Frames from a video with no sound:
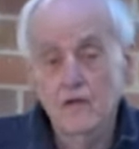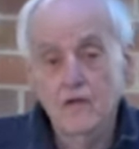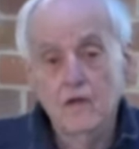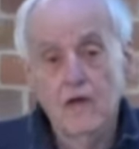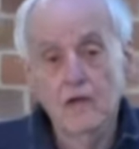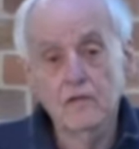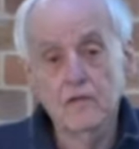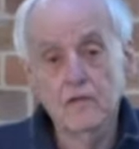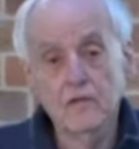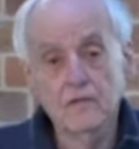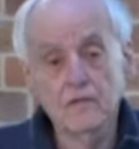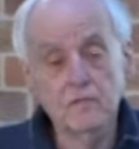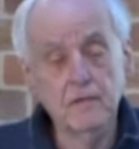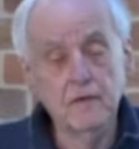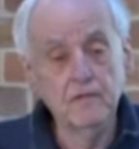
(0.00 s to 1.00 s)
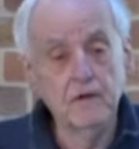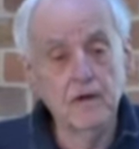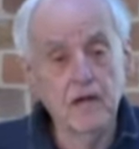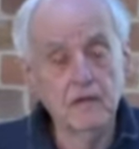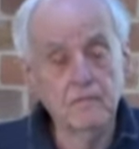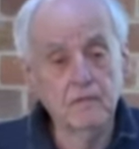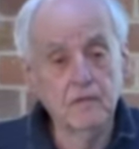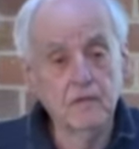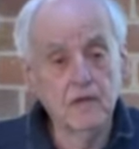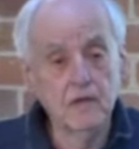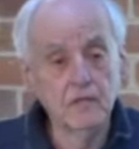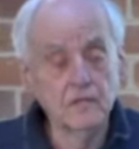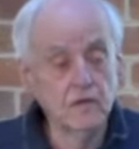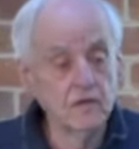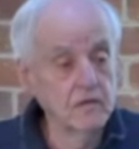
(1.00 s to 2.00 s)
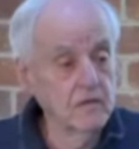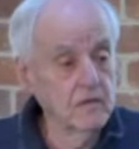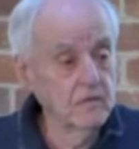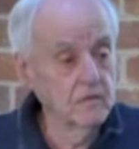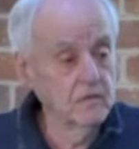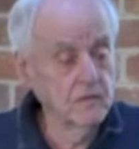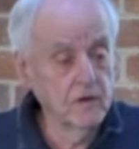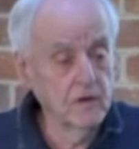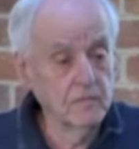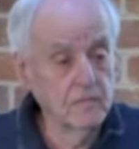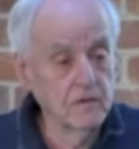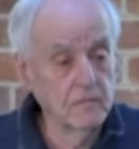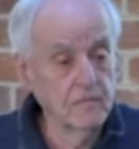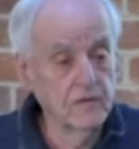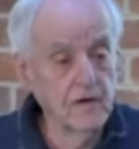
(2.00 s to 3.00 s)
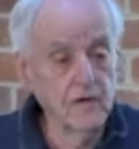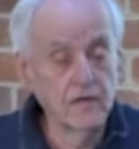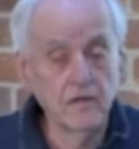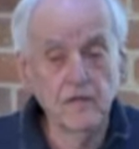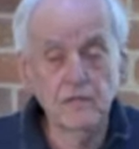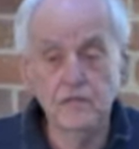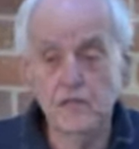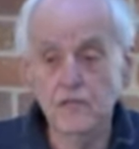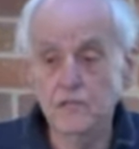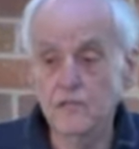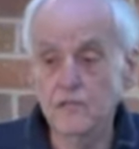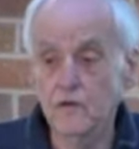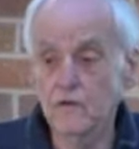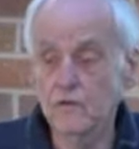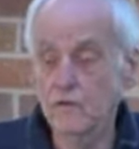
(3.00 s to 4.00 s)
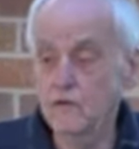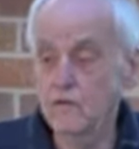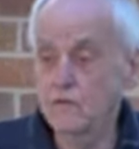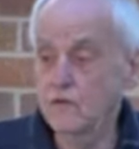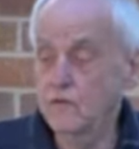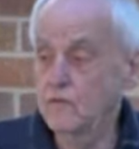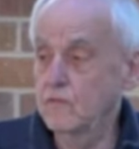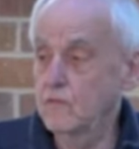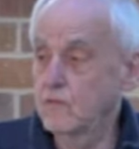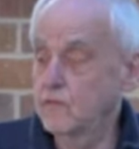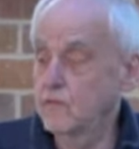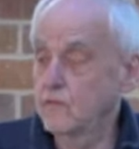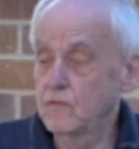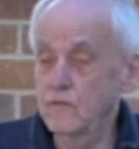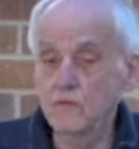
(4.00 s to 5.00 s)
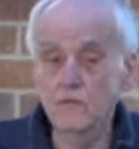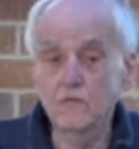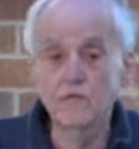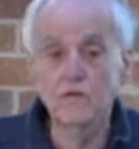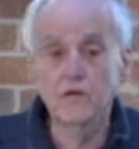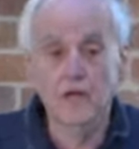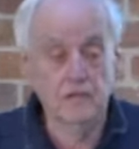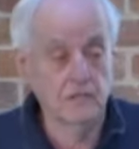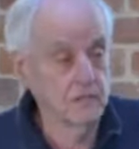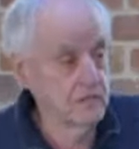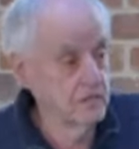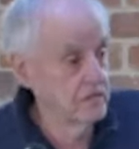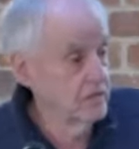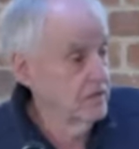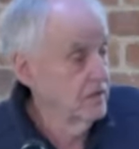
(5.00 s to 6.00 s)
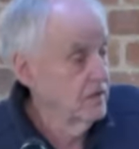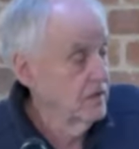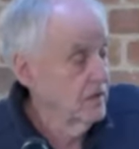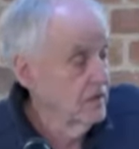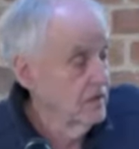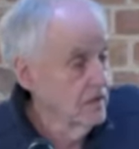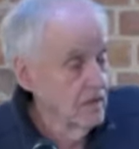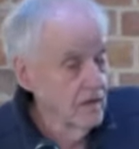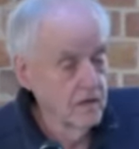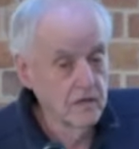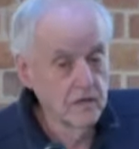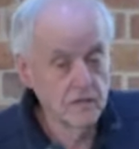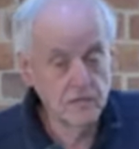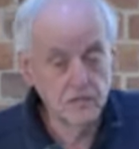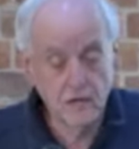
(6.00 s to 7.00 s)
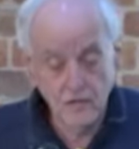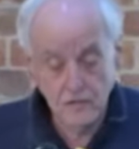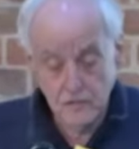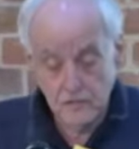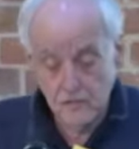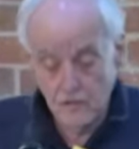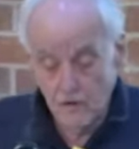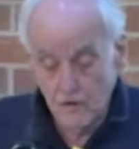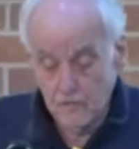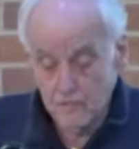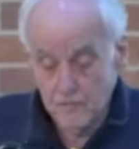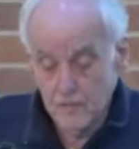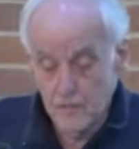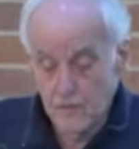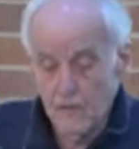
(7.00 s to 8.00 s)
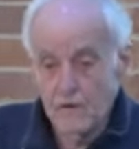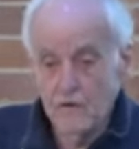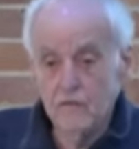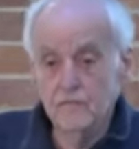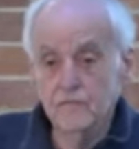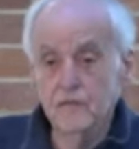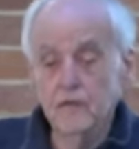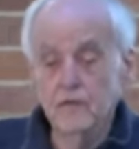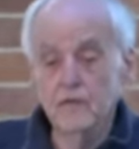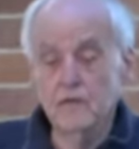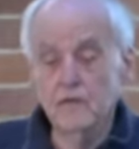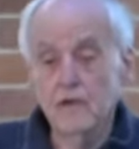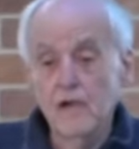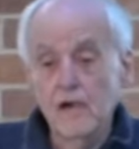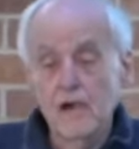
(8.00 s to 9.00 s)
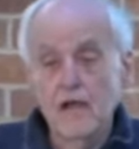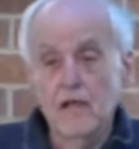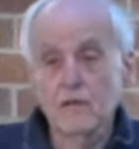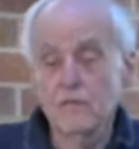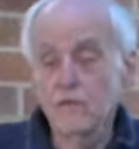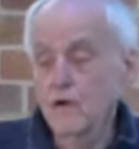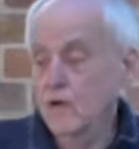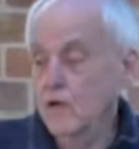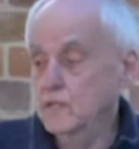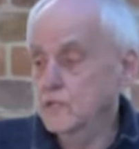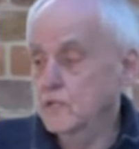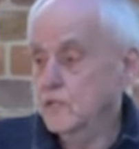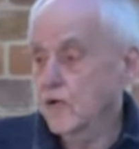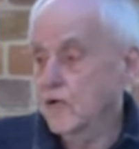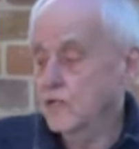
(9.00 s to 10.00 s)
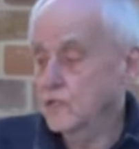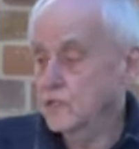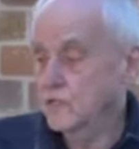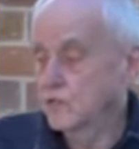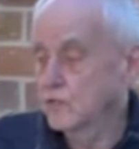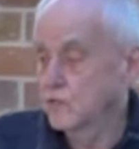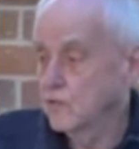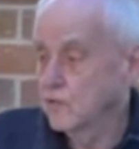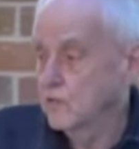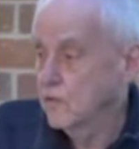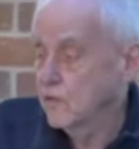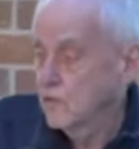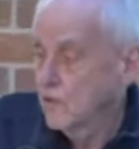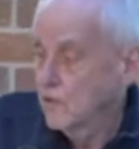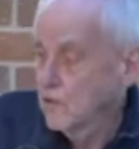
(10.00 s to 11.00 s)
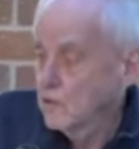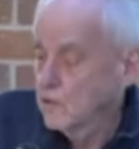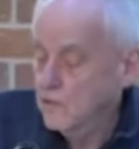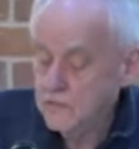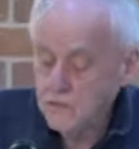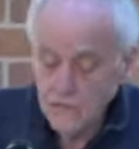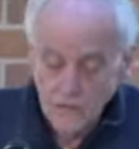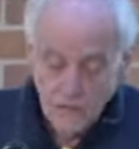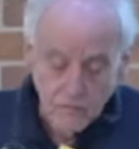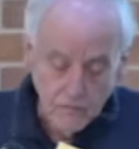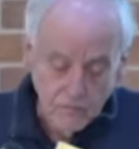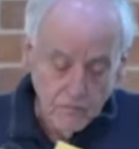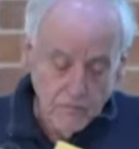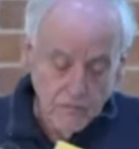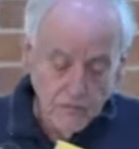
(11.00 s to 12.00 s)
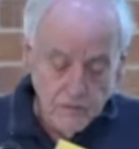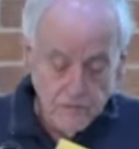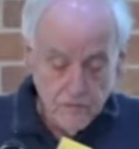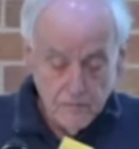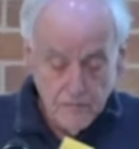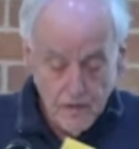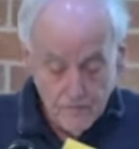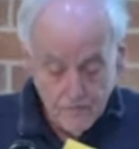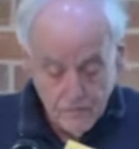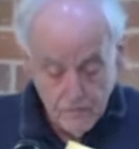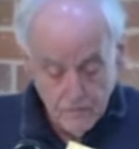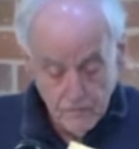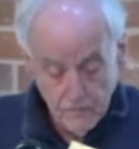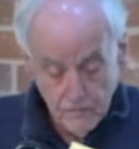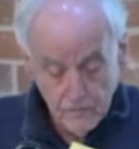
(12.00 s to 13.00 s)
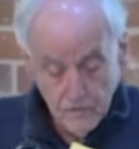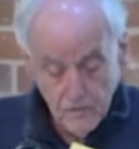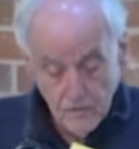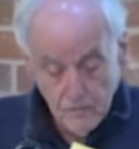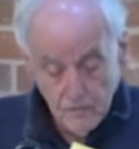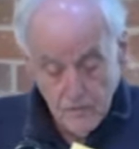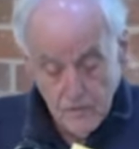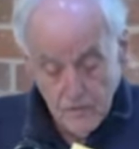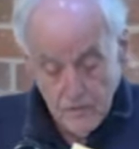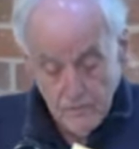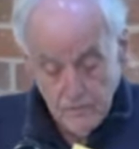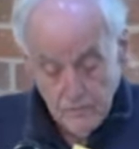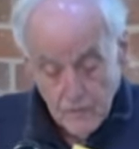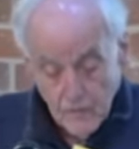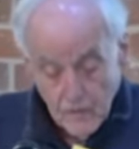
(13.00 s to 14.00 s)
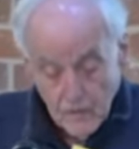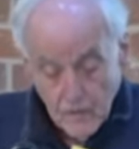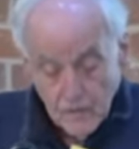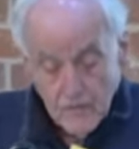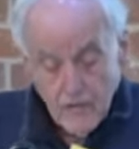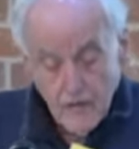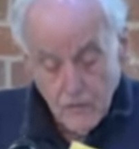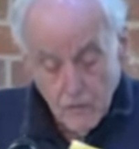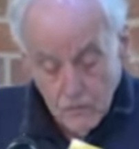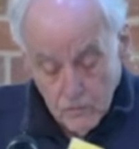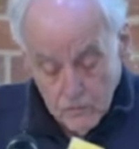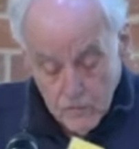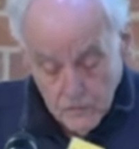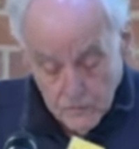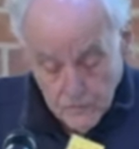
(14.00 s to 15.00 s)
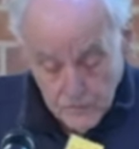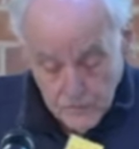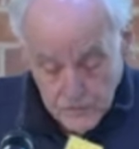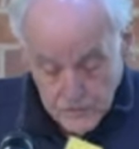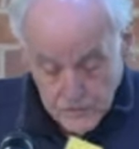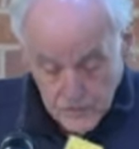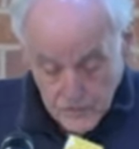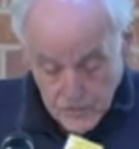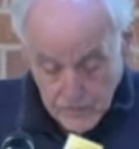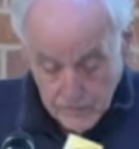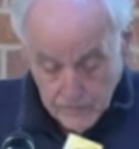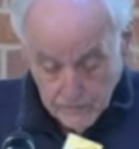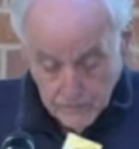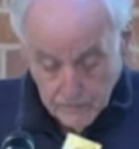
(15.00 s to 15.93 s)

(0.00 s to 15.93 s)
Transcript: And then there's a bit of an argument goes on there with God, but finally he says, no, no, no, no, yes. And he decides to go off. But I wonder if then he realised just how soon that the release from captivity was going to be. They were all looking for a sign.